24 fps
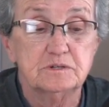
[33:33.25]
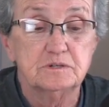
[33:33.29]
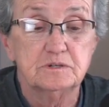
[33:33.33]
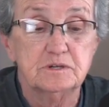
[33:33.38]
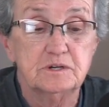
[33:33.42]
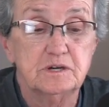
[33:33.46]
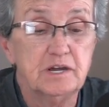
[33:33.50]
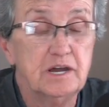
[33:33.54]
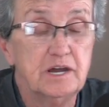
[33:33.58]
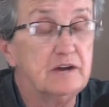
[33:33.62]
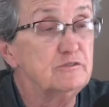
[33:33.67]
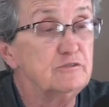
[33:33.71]

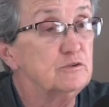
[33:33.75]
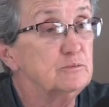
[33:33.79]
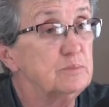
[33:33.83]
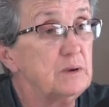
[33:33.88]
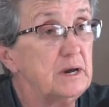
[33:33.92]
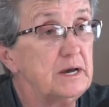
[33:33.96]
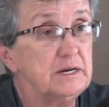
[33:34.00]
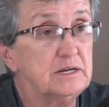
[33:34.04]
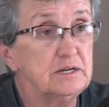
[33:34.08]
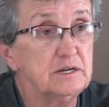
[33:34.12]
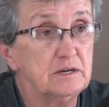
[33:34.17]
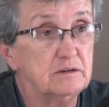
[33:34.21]

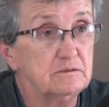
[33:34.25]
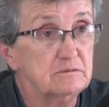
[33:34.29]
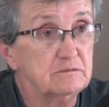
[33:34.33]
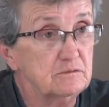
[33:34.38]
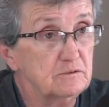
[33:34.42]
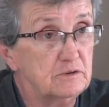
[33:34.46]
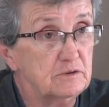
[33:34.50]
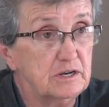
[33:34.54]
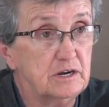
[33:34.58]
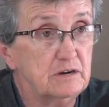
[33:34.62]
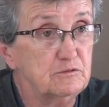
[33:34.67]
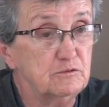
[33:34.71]
Everybody up,
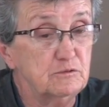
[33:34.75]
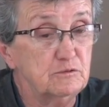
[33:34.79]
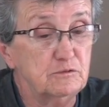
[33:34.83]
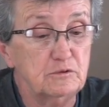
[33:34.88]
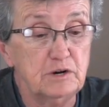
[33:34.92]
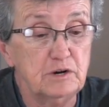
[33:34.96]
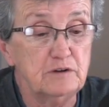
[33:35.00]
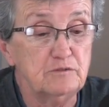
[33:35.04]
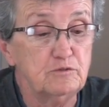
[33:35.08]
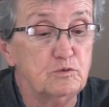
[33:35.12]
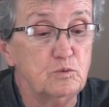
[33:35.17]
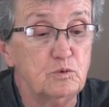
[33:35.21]

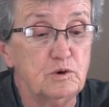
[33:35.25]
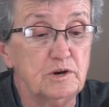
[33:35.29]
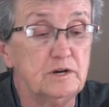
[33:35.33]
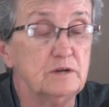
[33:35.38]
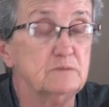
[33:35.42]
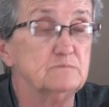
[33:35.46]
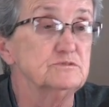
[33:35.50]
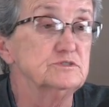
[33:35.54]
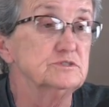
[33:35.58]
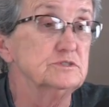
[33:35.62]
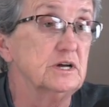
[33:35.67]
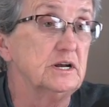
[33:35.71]
every one of
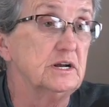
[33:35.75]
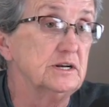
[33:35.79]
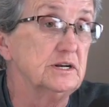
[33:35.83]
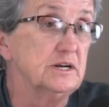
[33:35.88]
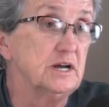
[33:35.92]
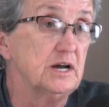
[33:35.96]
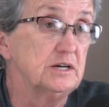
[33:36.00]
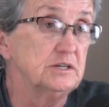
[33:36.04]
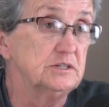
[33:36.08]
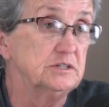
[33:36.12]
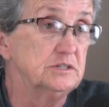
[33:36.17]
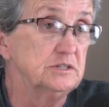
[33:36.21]
them's got an
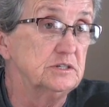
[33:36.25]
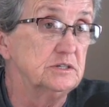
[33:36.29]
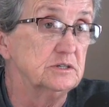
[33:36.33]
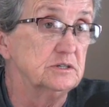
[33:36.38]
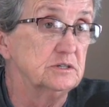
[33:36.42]
idea.